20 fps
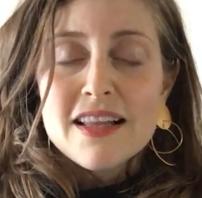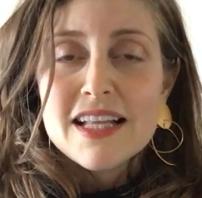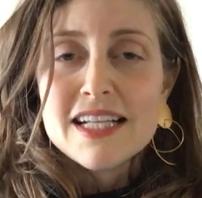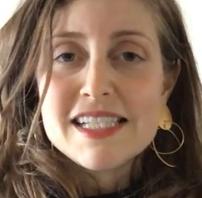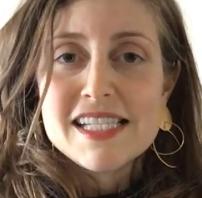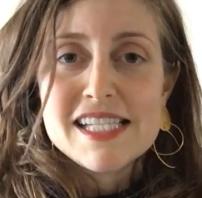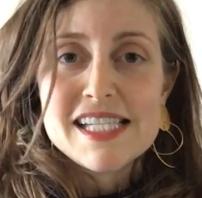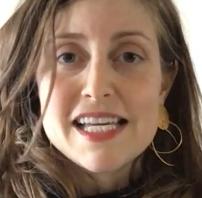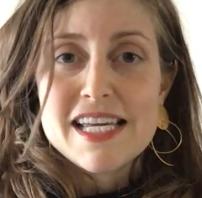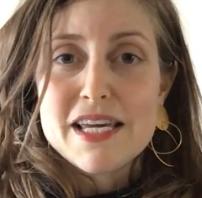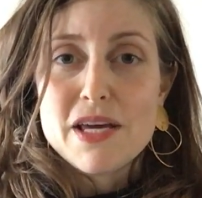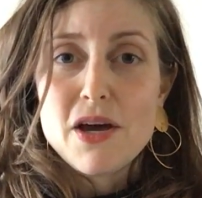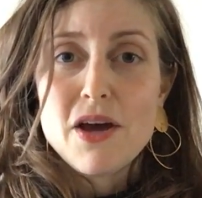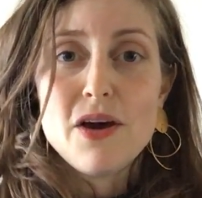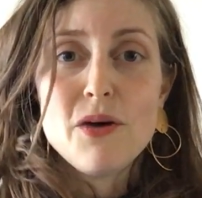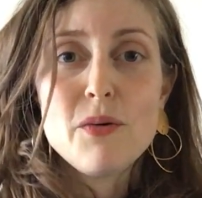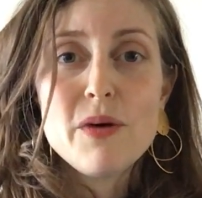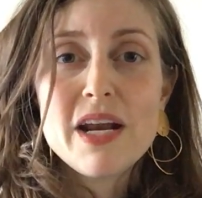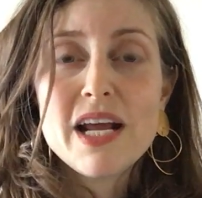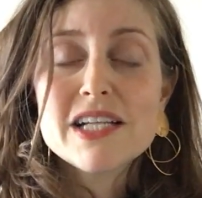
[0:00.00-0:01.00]
let's see,
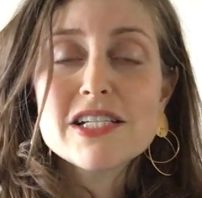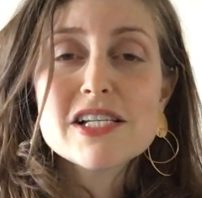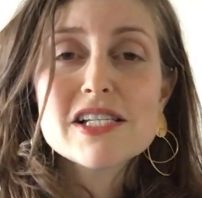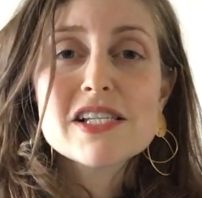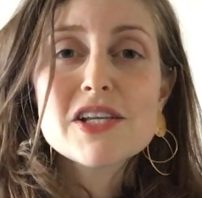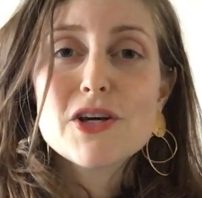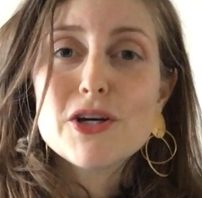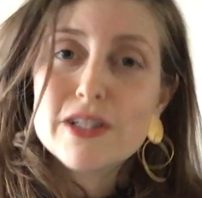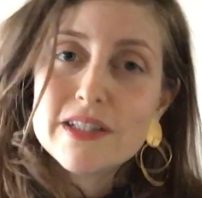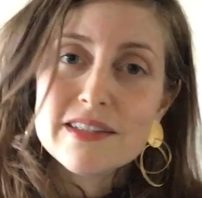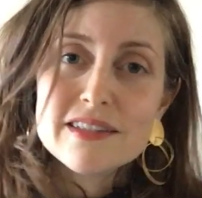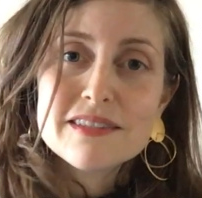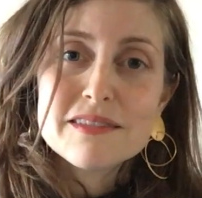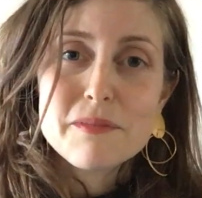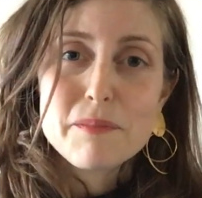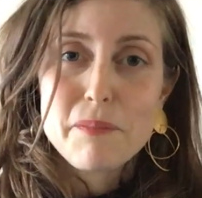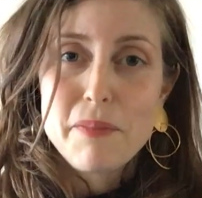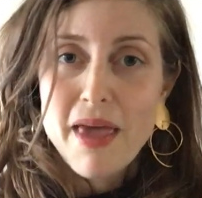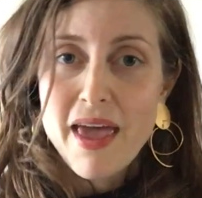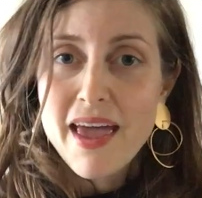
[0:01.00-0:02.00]
when I just couldn't
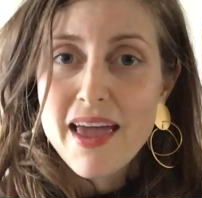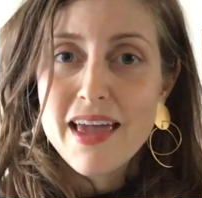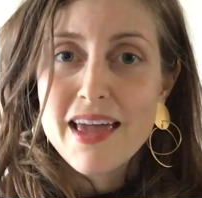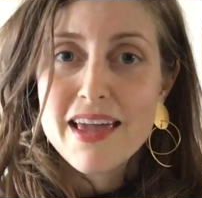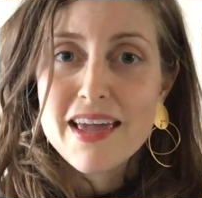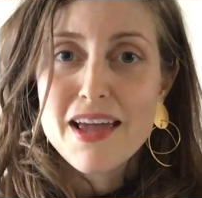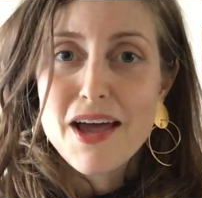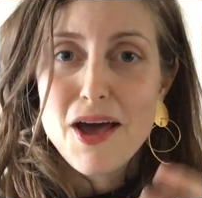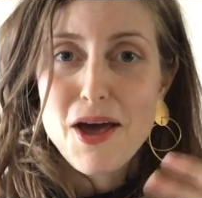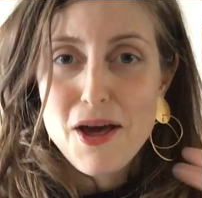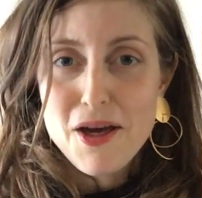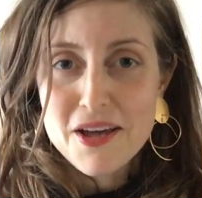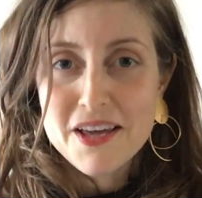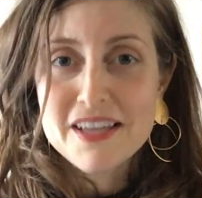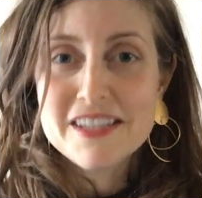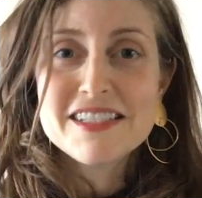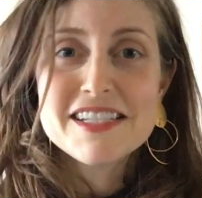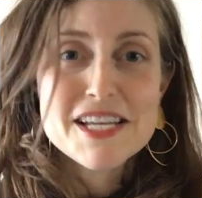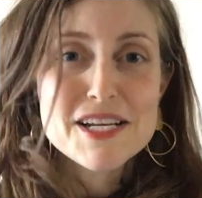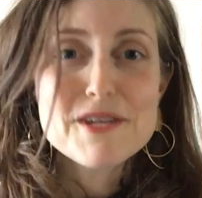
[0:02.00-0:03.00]

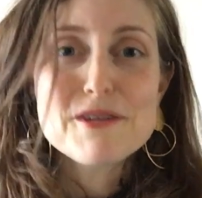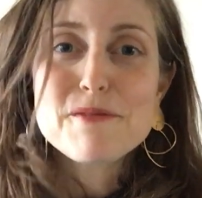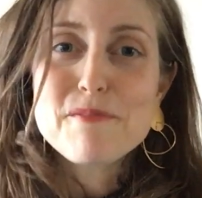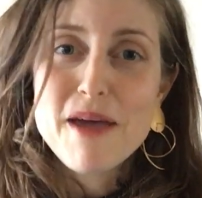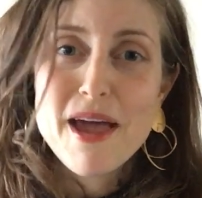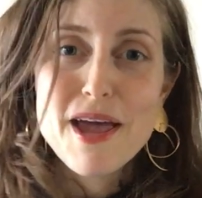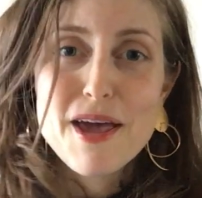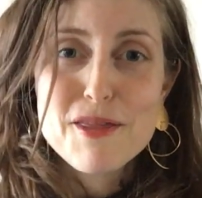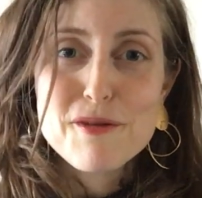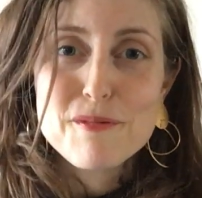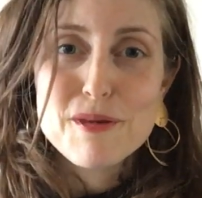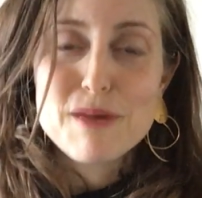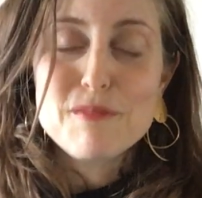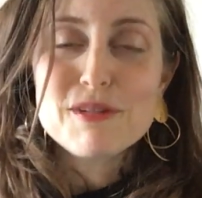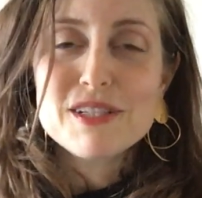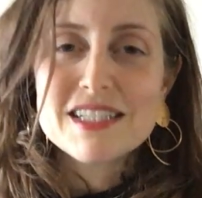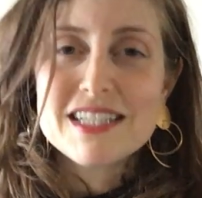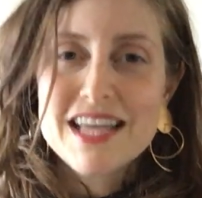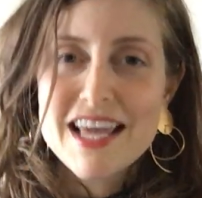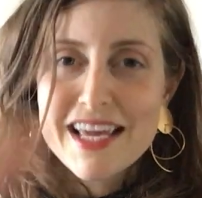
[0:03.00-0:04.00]
continue to pay other
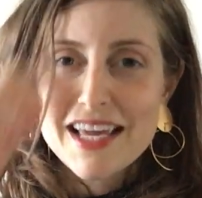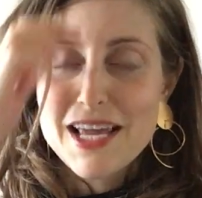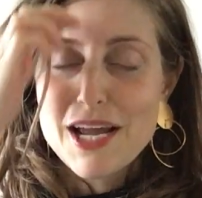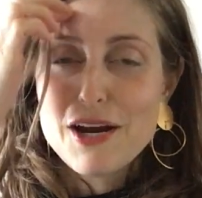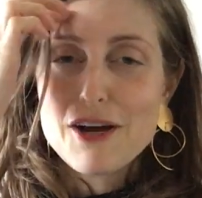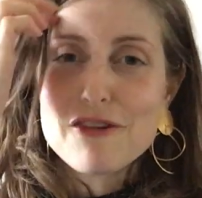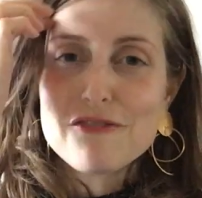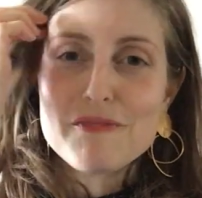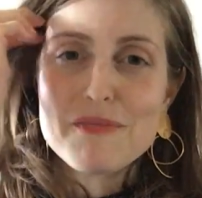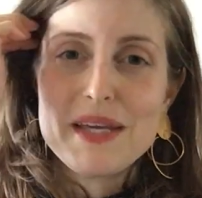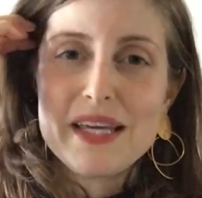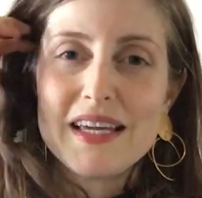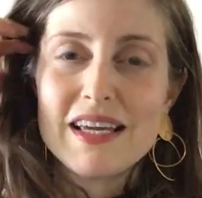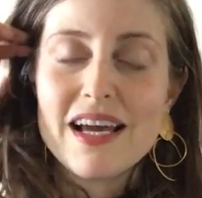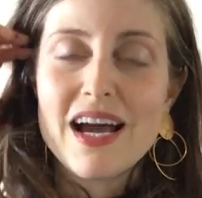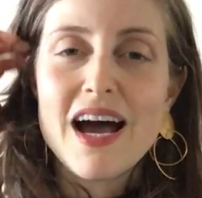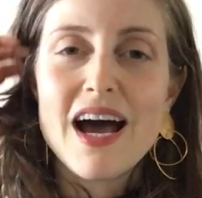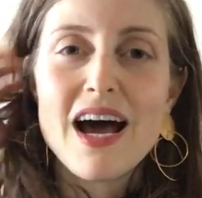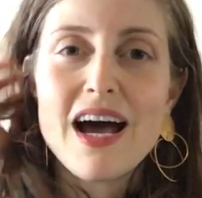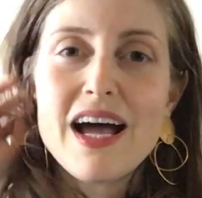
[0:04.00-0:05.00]
people to take care of
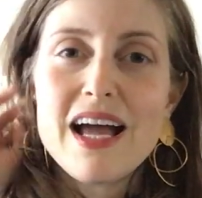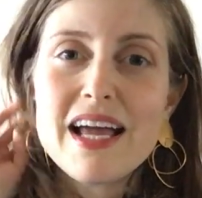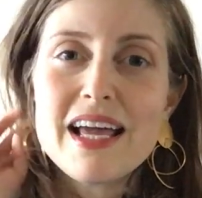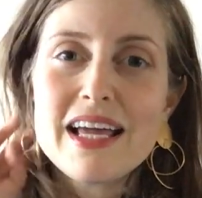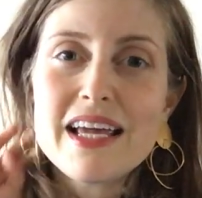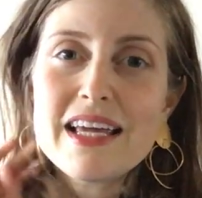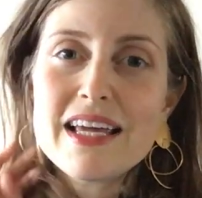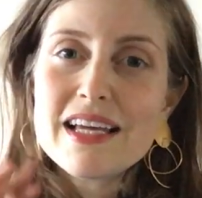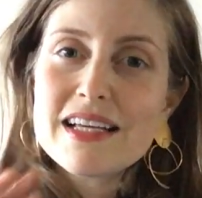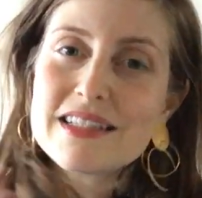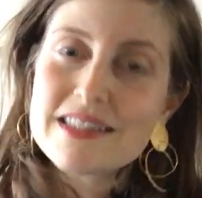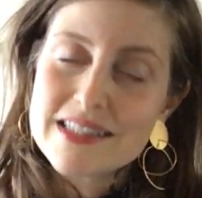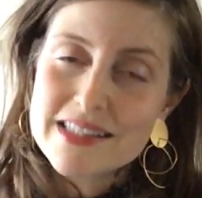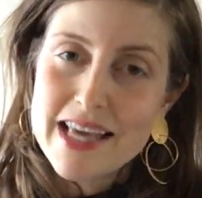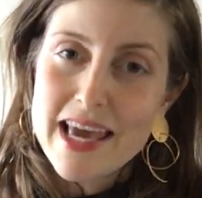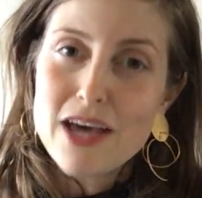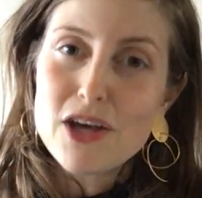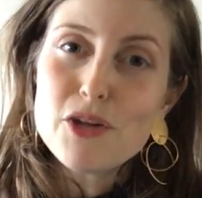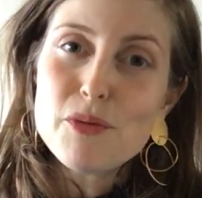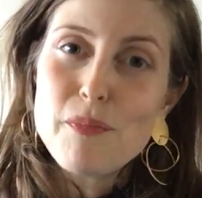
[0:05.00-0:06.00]
me, I
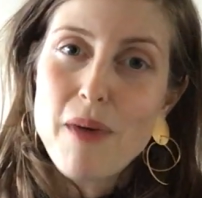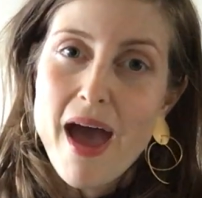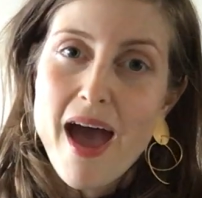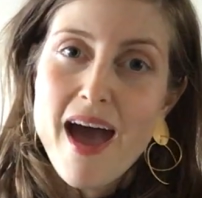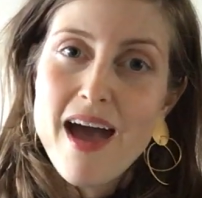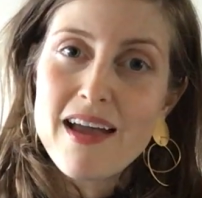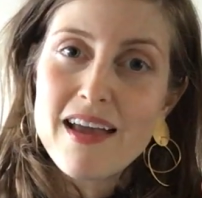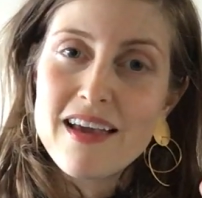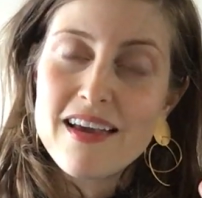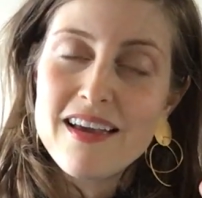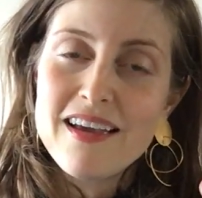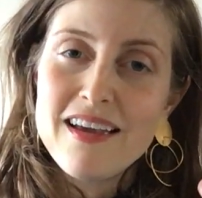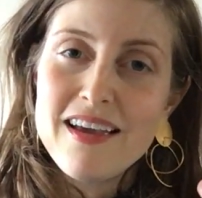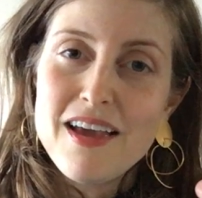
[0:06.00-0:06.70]
scaled back